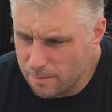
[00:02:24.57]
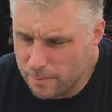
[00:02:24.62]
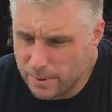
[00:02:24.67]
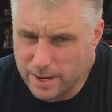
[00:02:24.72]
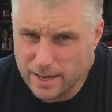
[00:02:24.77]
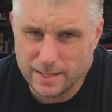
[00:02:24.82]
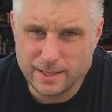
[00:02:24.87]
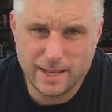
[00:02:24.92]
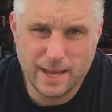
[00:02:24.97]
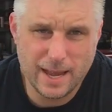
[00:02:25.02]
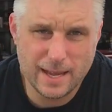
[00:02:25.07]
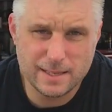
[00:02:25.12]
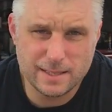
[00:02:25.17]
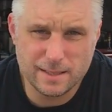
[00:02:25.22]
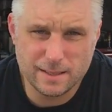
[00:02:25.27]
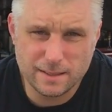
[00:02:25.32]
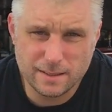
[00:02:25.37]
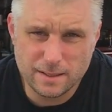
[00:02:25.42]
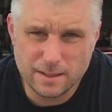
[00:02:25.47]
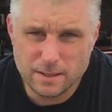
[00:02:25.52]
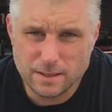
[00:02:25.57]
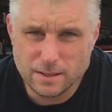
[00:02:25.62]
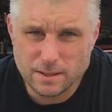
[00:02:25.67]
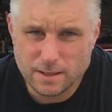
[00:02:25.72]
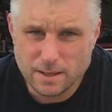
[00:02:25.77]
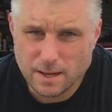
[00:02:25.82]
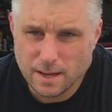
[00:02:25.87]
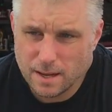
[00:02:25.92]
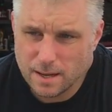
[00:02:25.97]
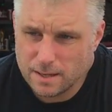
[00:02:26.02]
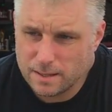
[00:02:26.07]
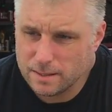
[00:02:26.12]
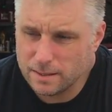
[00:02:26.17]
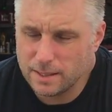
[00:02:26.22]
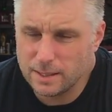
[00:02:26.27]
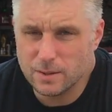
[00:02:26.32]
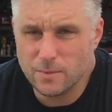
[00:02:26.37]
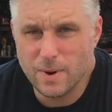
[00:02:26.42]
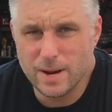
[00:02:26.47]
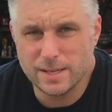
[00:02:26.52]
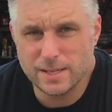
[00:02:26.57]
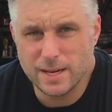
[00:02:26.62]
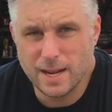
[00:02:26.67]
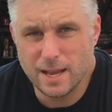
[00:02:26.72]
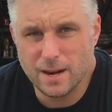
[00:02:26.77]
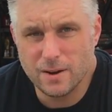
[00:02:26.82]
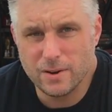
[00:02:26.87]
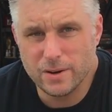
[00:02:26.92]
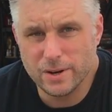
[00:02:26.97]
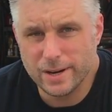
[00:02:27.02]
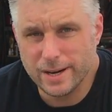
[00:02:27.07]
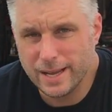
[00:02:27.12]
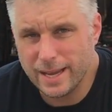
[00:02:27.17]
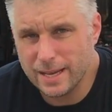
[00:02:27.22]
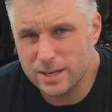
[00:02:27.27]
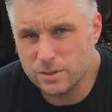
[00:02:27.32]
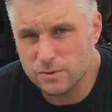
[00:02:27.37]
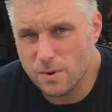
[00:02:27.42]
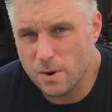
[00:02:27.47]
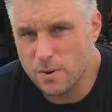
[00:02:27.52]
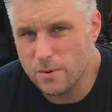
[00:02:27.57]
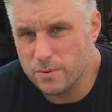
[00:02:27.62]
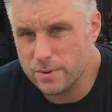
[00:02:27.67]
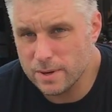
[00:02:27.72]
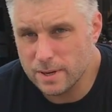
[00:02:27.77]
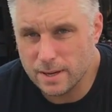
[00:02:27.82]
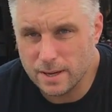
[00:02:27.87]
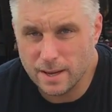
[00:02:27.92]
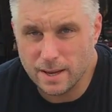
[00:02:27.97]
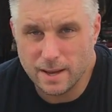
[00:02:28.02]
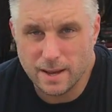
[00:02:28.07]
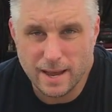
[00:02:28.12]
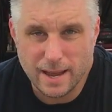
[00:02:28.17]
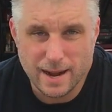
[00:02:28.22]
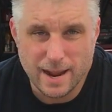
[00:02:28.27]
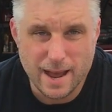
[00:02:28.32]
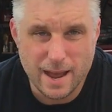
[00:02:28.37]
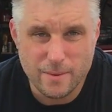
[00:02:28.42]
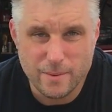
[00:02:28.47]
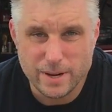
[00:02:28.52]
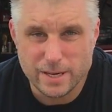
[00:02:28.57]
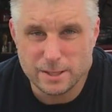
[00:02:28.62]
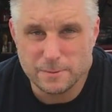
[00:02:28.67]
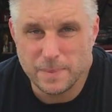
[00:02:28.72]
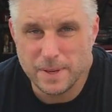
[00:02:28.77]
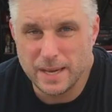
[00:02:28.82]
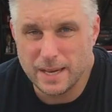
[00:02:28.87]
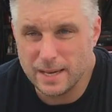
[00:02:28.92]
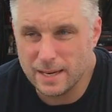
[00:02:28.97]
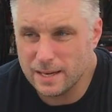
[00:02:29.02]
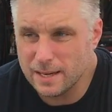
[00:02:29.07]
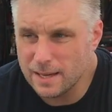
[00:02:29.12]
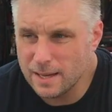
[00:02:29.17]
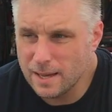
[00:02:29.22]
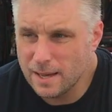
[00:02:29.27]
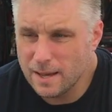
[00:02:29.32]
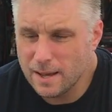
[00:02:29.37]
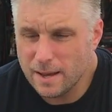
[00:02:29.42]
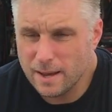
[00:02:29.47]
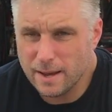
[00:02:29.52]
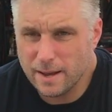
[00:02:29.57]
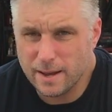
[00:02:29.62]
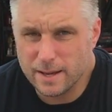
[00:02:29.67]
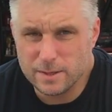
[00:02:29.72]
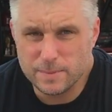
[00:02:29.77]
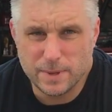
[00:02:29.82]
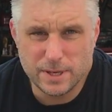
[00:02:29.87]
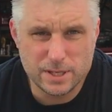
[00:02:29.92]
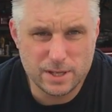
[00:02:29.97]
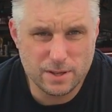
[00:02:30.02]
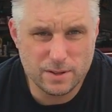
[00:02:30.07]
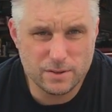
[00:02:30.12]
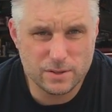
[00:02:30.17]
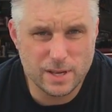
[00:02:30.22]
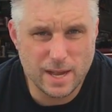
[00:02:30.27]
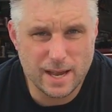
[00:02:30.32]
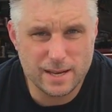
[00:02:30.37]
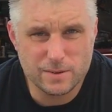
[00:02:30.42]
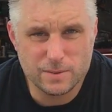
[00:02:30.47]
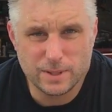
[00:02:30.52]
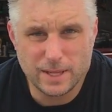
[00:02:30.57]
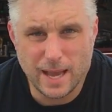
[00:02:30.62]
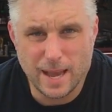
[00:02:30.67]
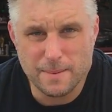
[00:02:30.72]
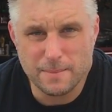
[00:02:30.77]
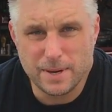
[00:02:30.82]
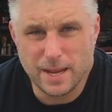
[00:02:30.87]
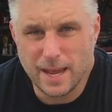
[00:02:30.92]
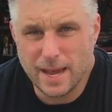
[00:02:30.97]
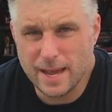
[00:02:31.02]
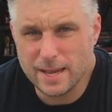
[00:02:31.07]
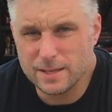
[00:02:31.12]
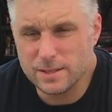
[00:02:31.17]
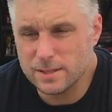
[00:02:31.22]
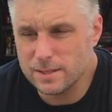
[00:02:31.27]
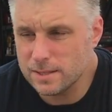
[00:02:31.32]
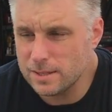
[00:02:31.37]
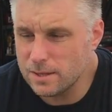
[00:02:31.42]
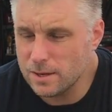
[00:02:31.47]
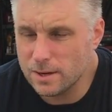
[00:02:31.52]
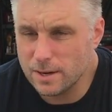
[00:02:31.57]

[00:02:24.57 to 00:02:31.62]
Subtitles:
but in the 8-cylinder, you delete the resonator, you're going to get drone at highway speed, especially those guys with the MDS.